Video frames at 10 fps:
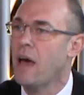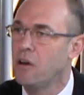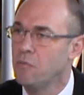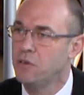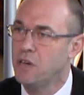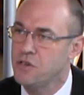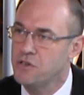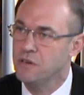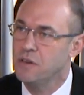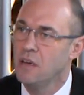
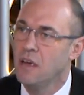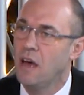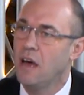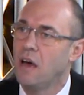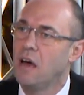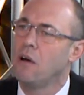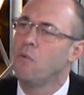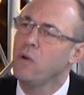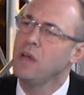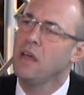accommodation.
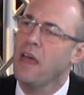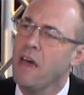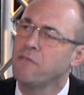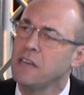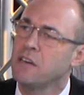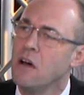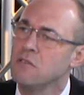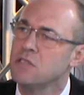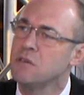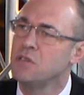We have that
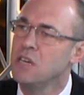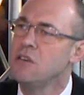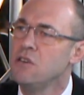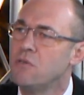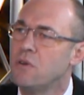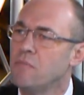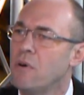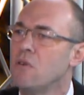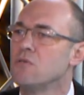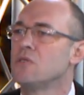concept in Europe
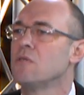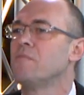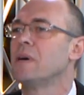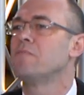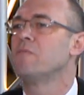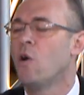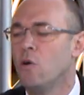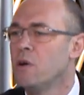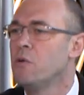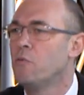also, but
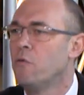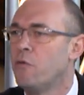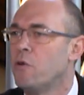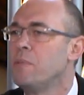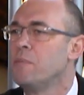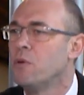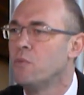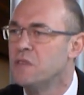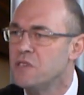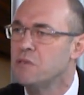only for people
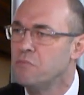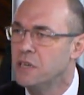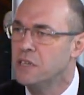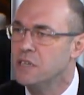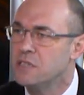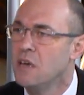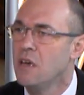with disabilities.